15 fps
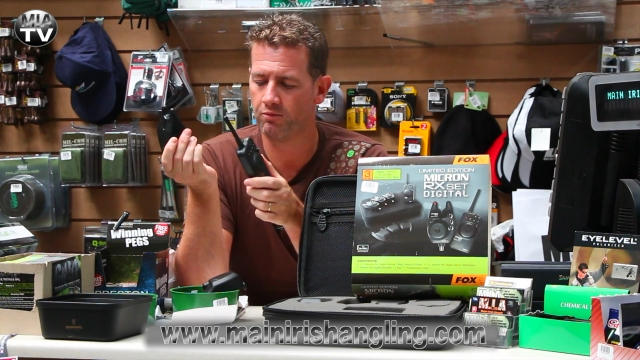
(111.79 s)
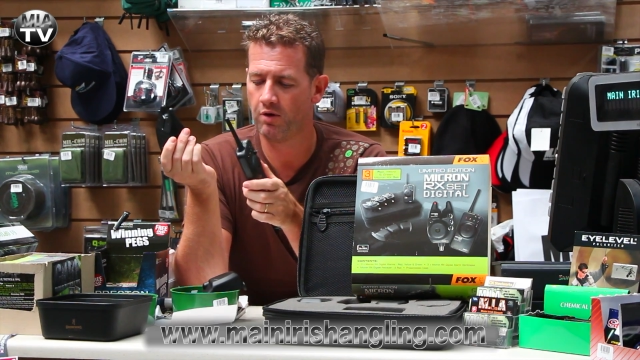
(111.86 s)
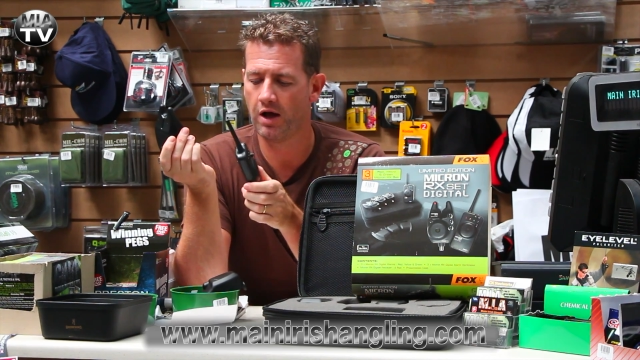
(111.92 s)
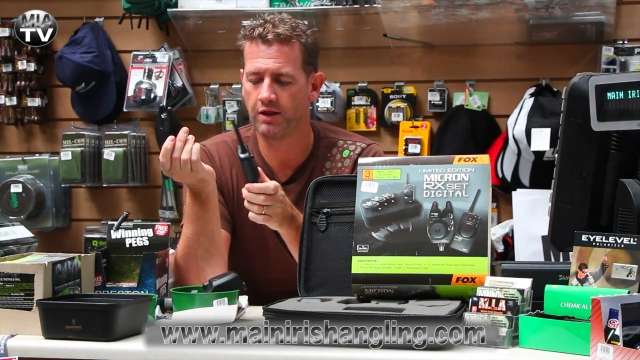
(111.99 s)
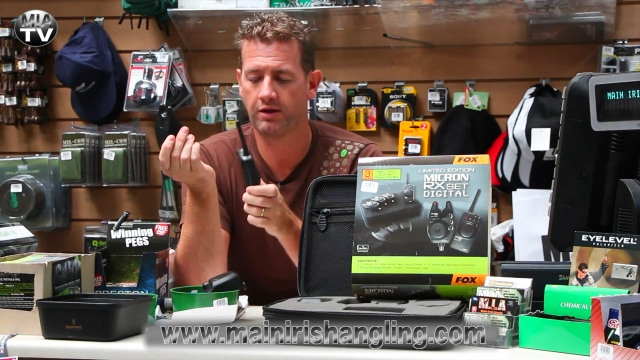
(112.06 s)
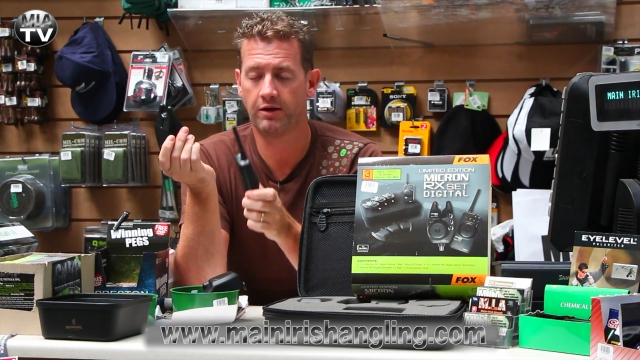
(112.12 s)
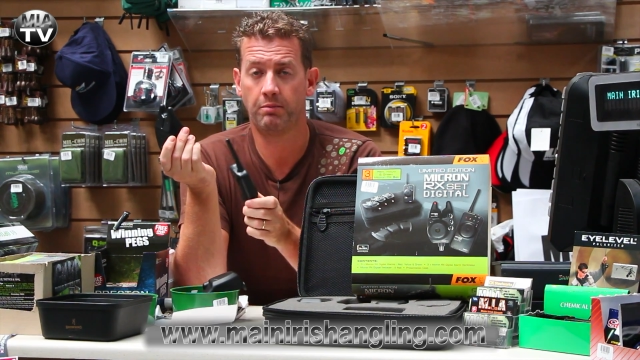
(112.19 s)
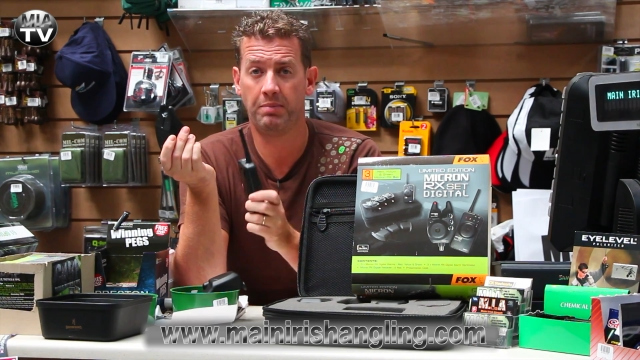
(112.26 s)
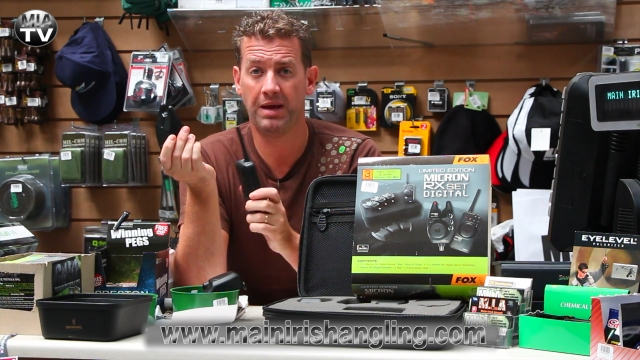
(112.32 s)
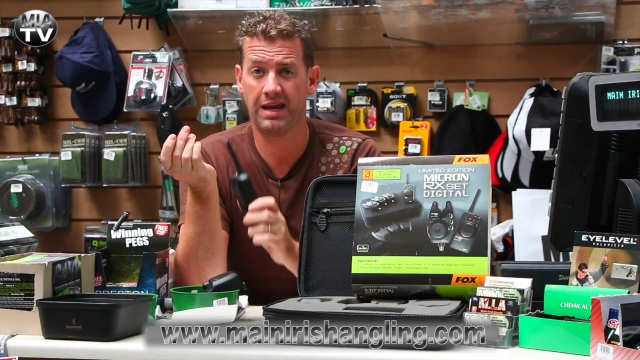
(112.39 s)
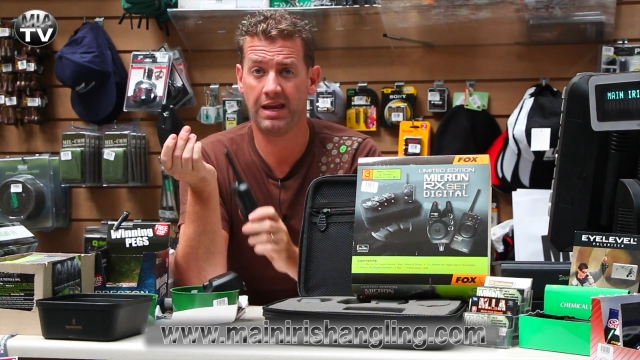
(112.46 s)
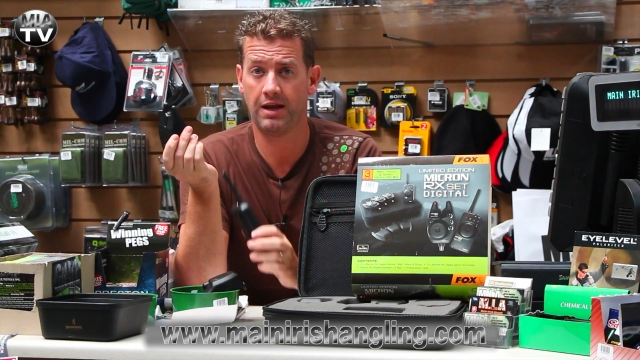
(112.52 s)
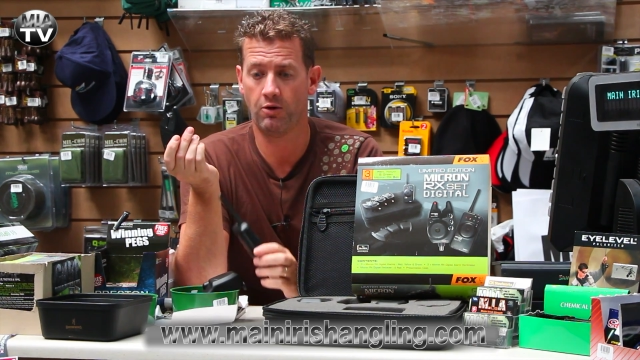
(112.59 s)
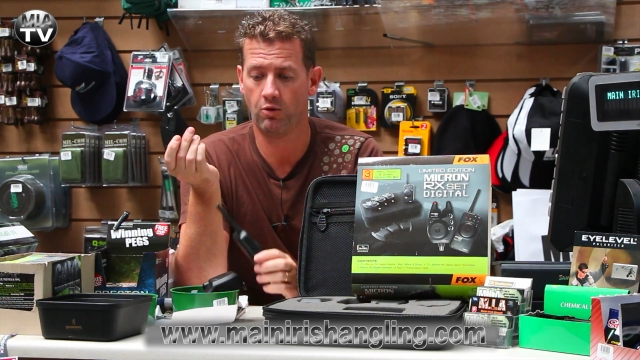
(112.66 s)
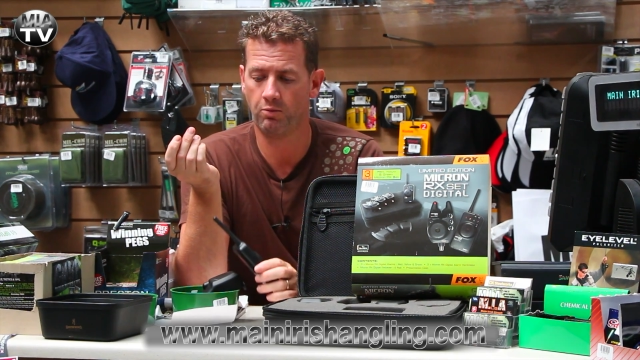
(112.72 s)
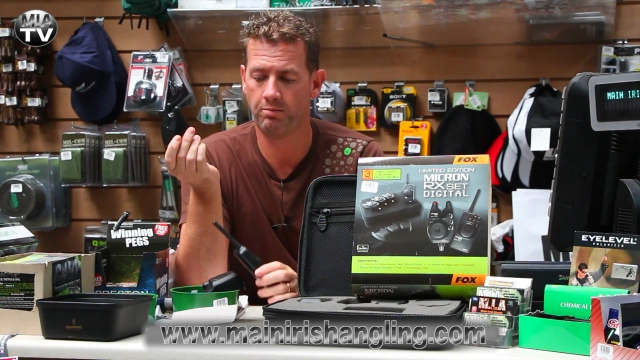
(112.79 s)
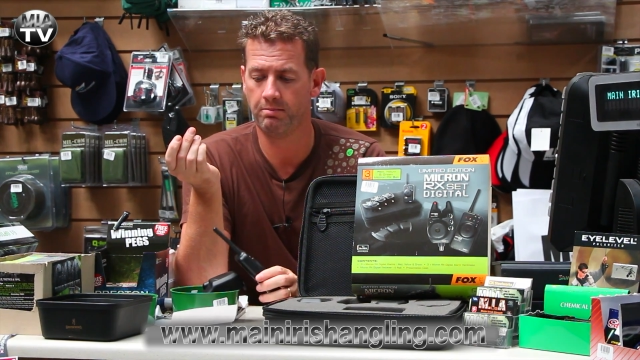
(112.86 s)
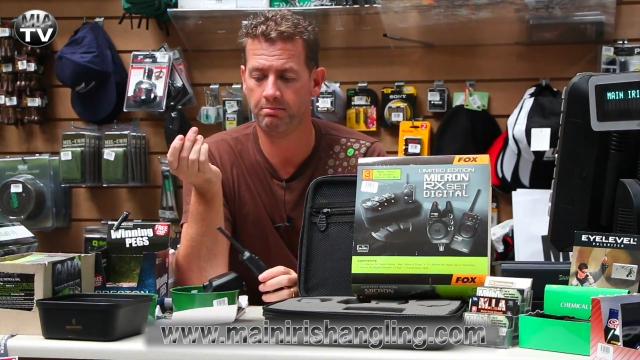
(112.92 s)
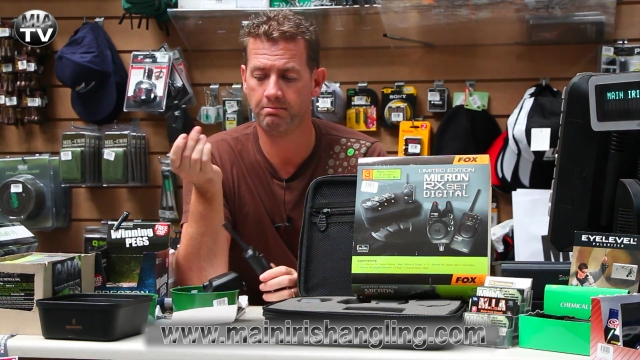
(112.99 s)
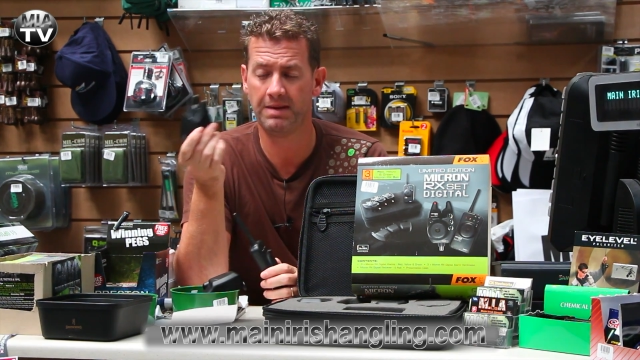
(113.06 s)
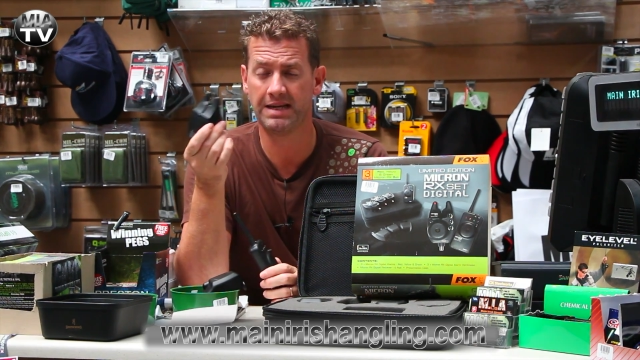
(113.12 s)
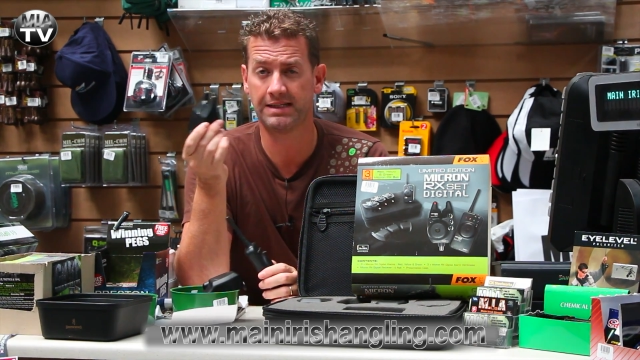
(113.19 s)
rather than picking or
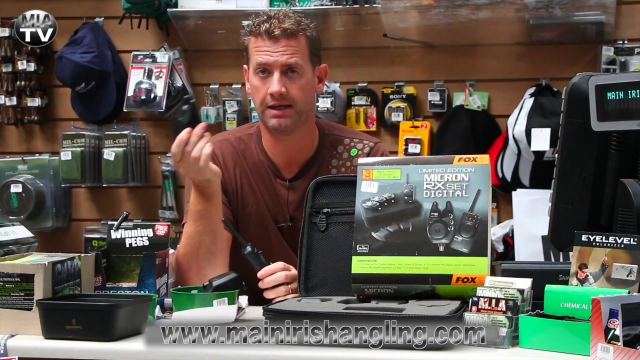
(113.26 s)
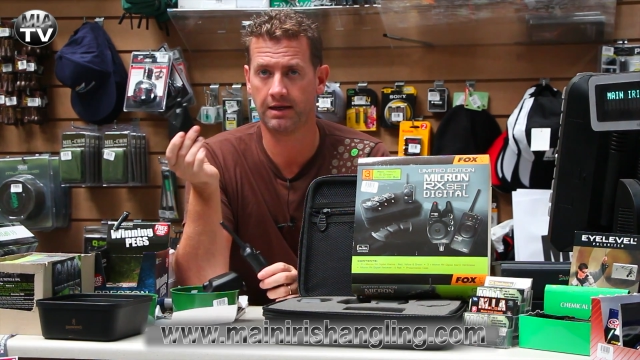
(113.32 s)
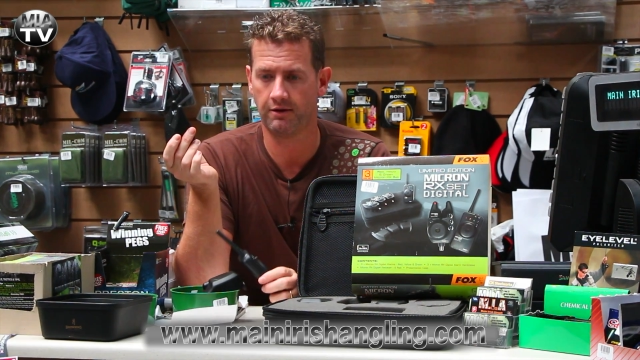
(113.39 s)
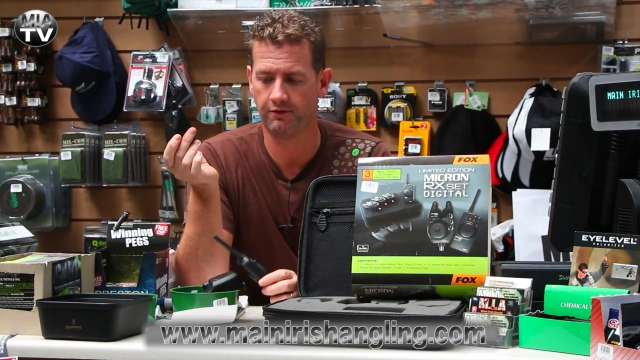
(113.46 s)
missing